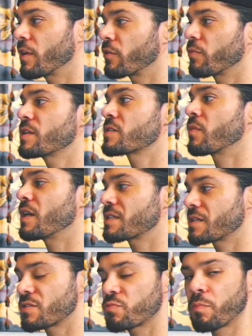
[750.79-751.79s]
And the reason why is
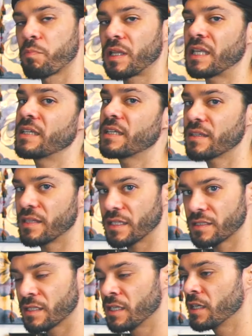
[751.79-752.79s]
because we're blending
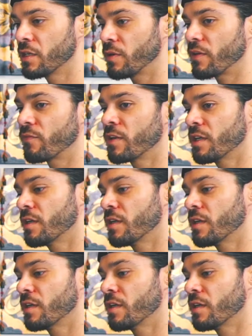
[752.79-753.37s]
things. We have